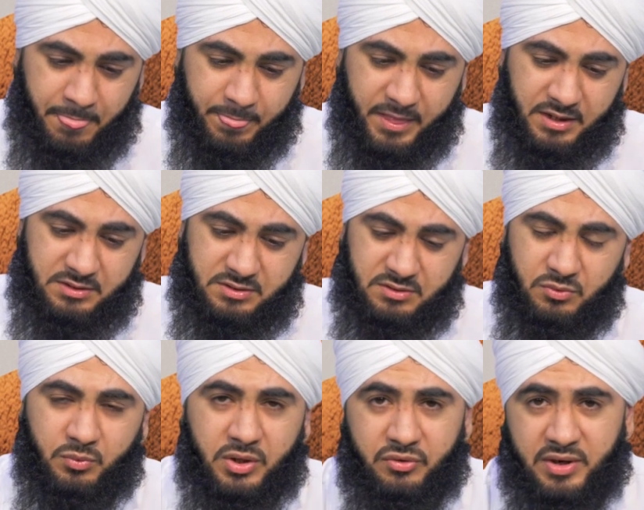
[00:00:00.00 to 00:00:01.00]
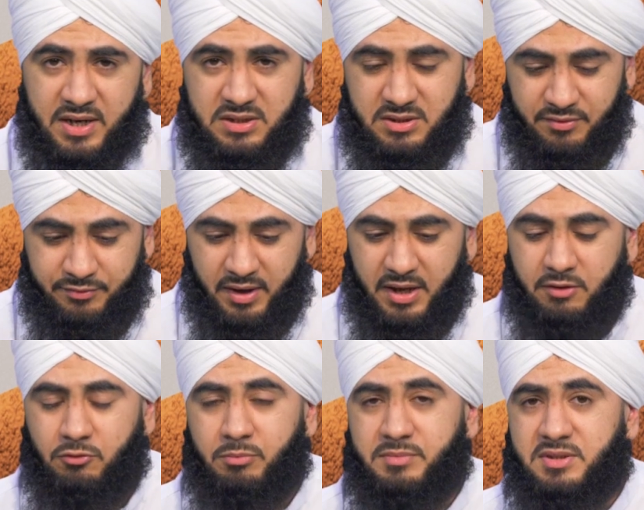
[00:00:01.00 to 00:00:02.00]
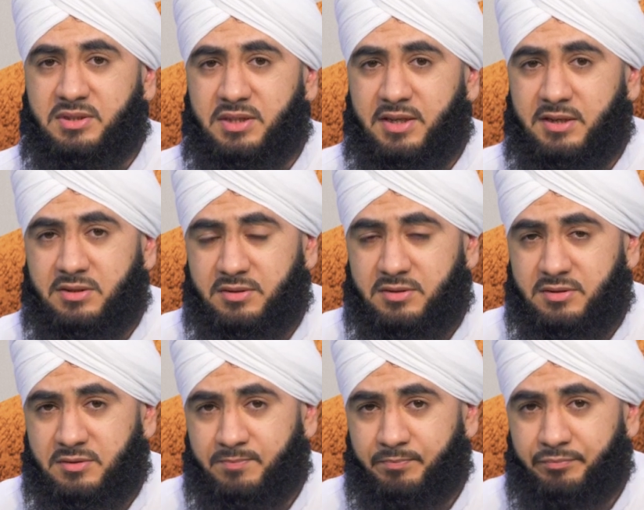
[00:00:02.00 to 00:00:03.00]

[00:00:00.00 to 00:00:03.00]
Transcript: that we rectify our mistakes.